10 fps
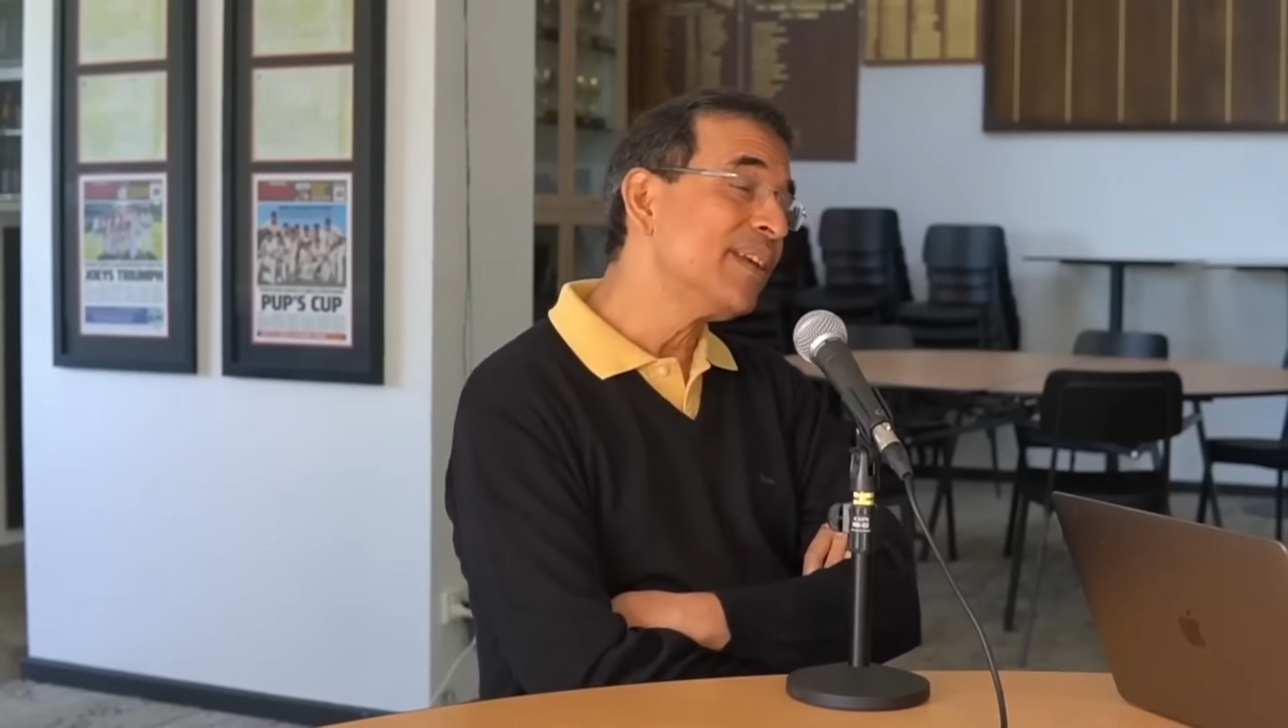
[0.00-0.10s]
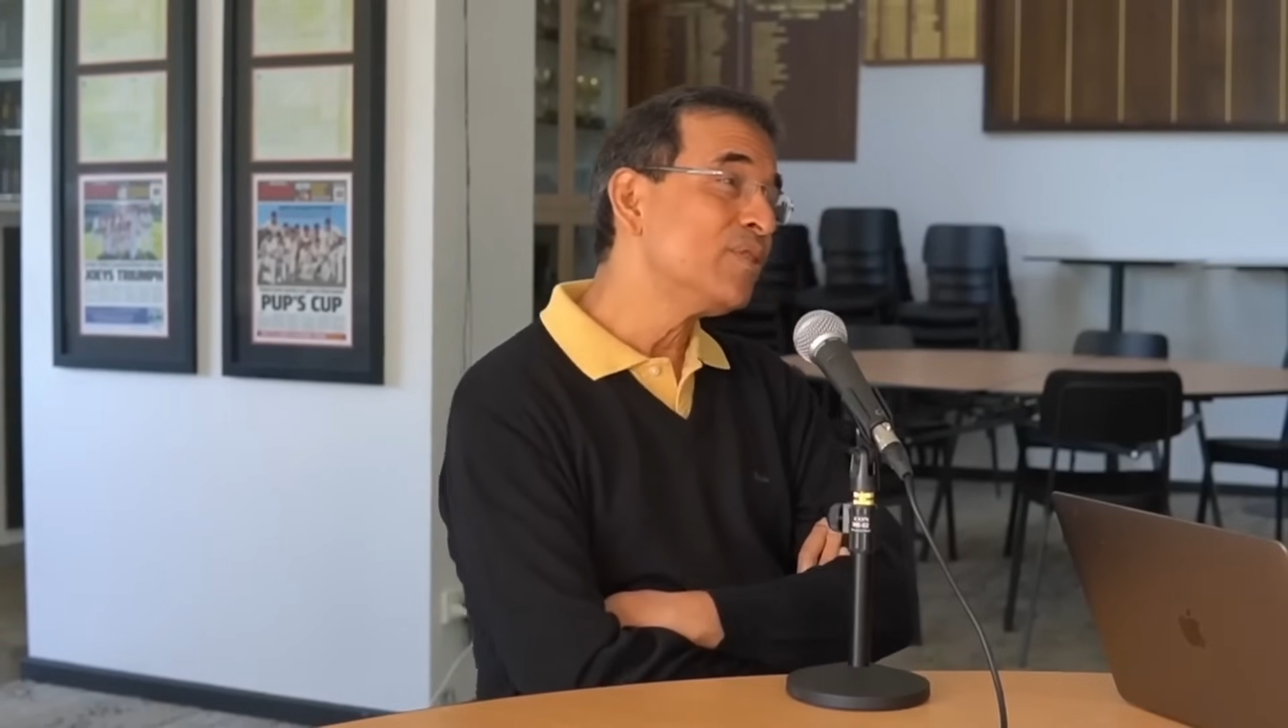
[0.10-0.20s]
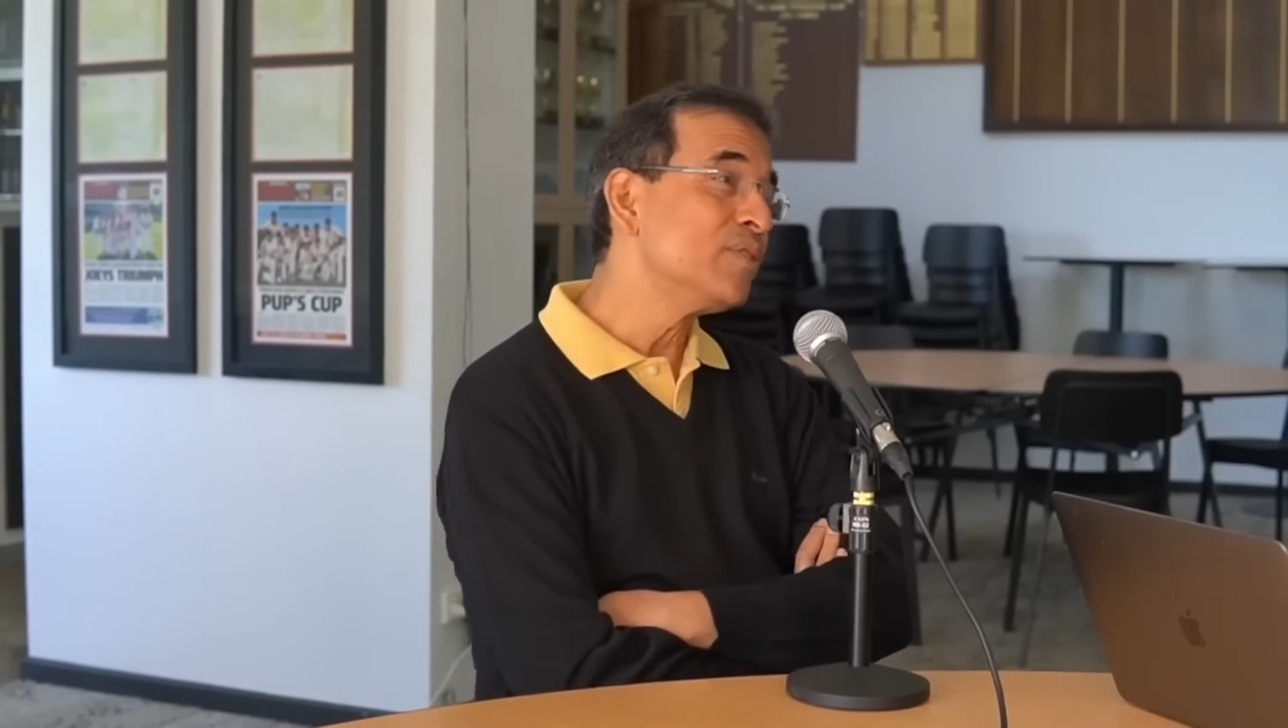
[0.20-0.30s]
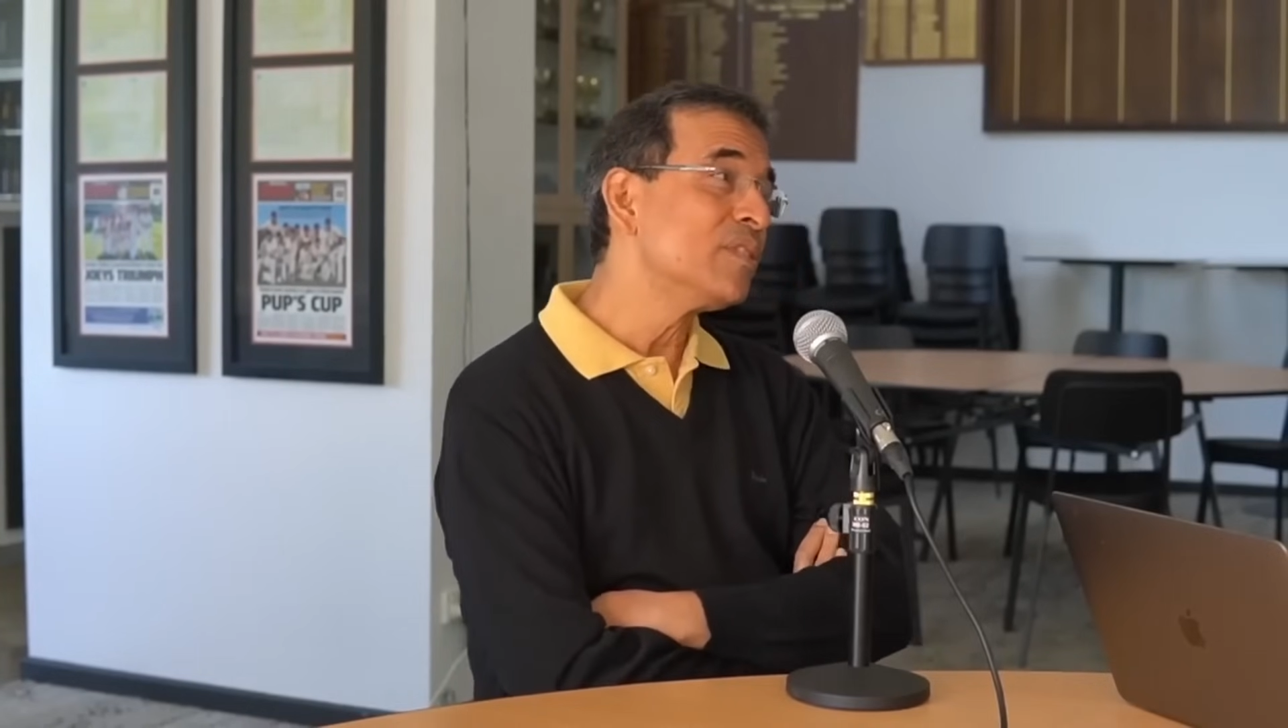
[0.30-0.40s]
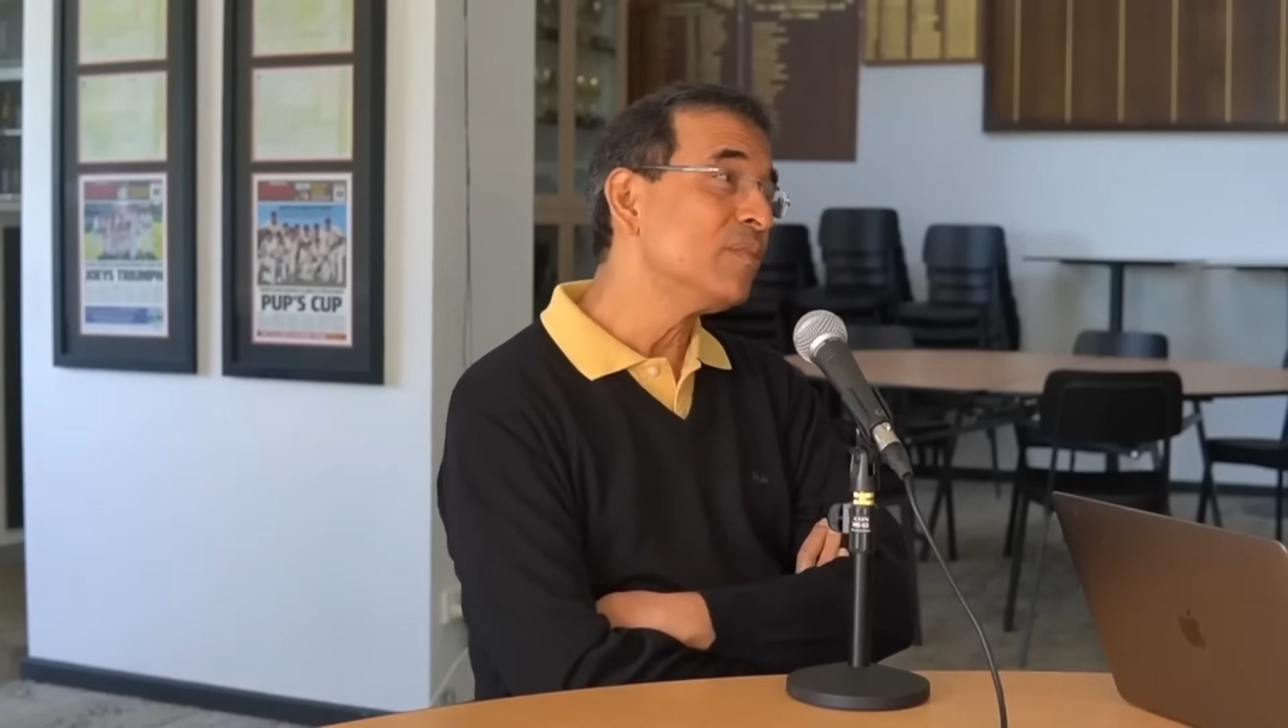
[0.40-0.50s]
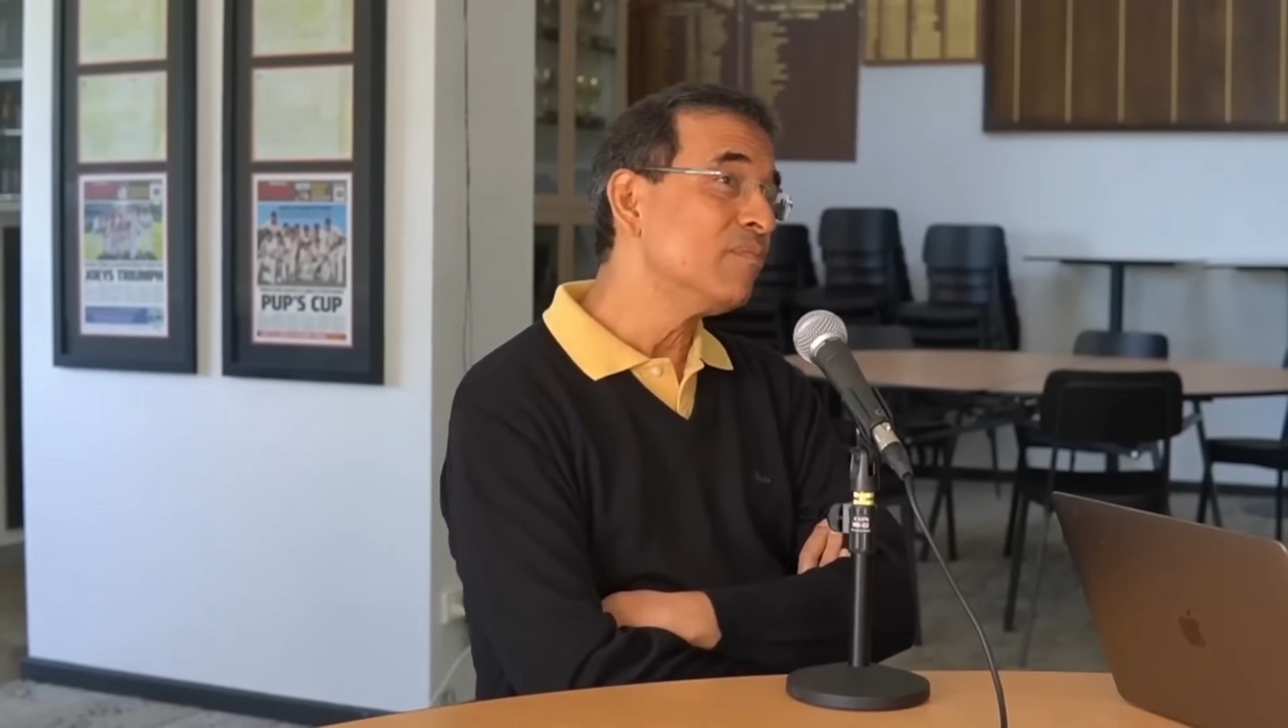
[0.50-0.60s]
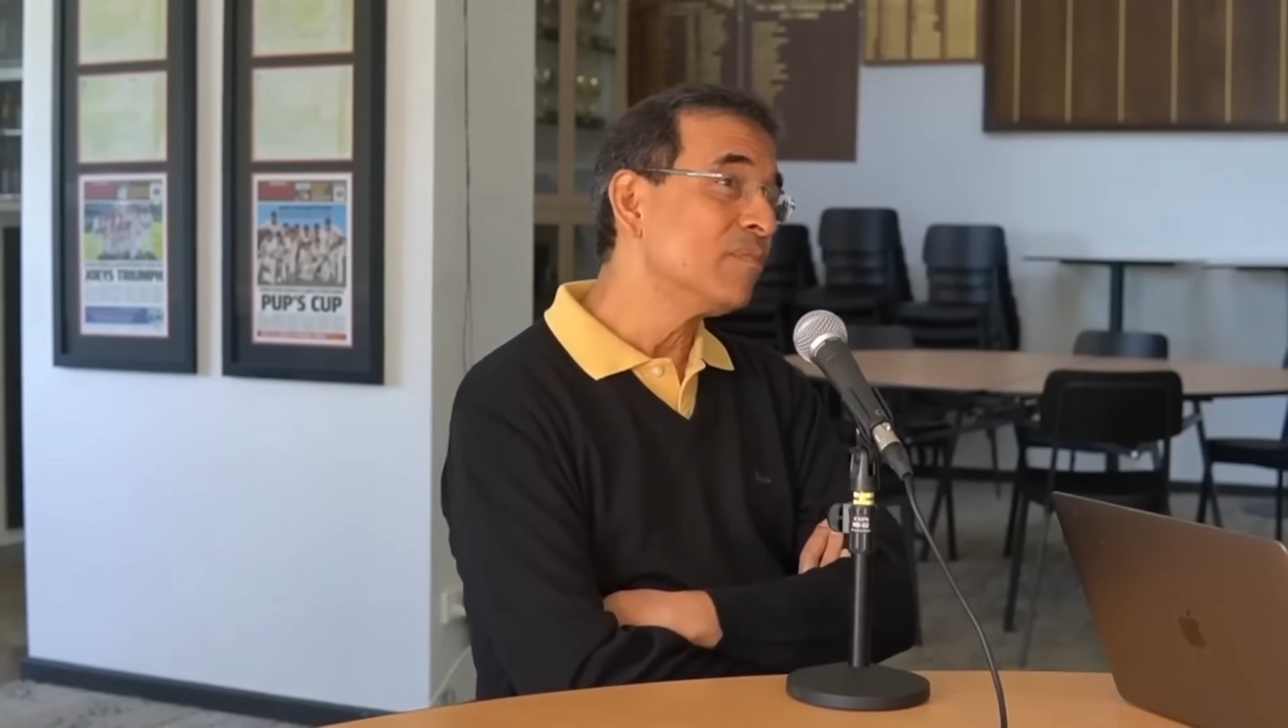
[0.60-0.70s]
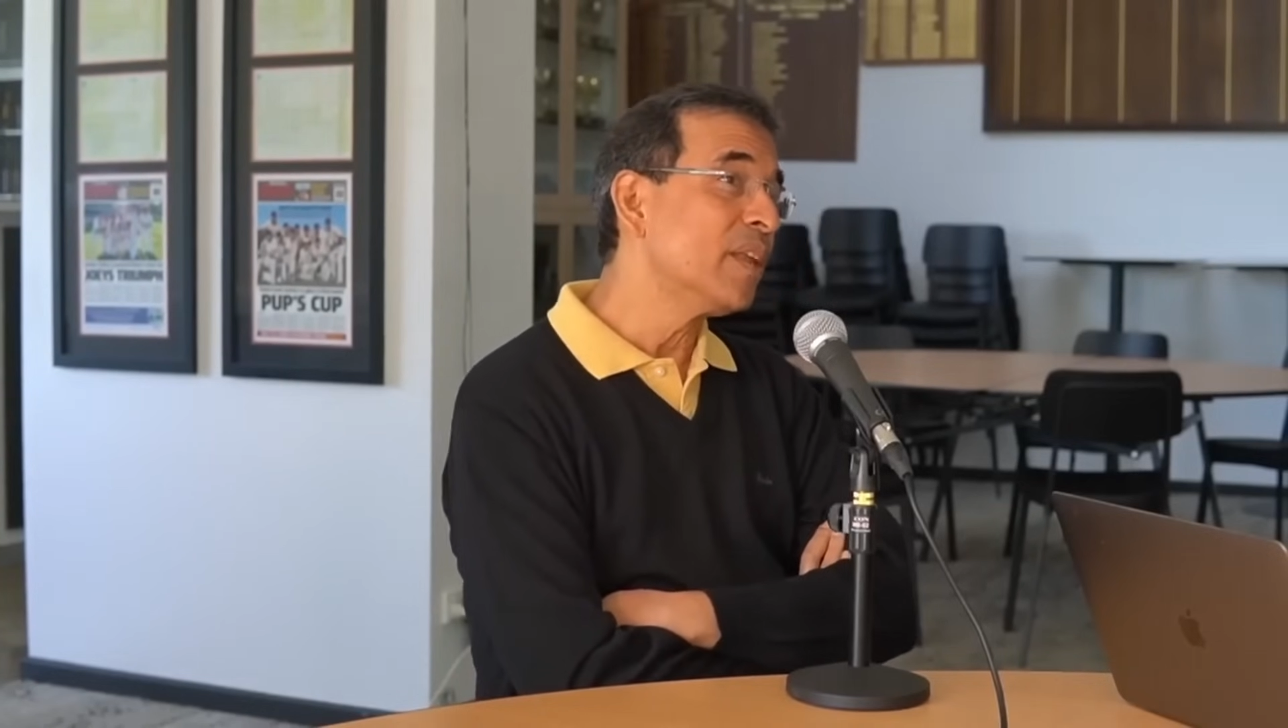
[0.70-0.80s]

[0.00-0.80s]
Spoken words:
agency